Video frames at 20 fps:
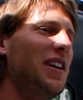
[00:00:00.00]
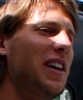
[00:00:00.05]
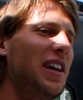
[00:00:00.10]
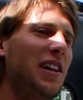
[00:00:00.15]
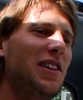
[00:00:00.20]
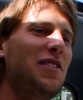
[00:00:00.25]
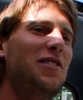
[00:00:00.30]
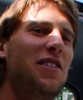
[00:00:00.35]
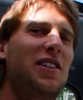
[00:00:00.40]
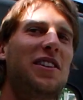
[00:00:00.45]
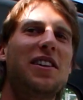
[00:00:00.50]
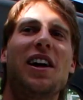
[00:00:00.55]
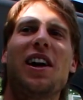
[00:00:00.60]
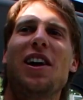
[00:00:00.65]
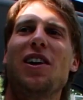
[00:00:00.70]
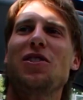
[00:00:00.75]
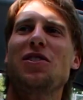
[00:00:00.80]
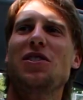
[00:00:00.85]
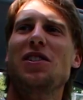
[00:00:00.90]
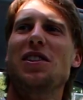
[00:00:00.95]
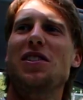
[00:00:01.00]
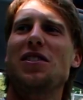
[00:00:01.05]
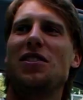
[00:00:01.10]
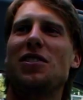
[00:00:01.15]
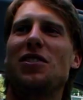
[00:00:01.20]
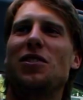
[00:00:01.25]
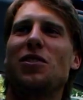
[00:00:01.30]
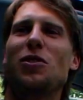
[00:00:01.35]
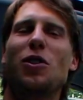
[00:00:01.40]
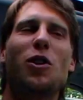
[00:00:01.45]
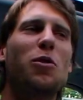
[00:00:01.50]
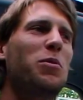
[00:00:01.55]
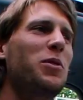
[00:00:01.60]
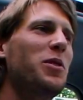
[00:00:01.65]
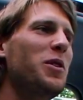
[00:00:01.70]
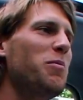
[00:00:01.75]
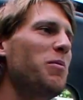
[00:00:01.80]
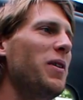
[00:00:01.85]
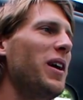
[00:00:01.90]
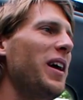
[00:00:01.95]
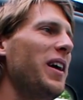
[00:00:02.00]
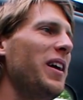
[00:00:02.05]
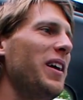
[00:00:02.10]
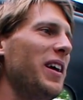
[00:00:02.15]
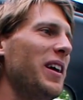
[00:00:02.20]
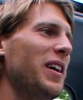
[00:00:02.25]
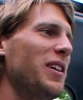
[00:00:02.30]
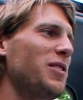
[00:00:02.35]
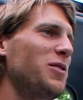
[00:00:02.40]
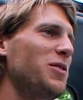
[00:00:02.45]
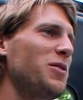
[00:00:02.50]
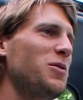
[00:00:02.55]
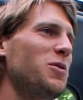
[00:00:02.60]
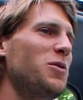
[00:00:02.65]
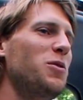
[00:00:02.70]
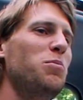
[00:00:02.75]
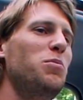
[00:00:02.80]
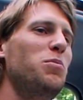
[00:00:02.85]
enter in the house, is to open the bag and to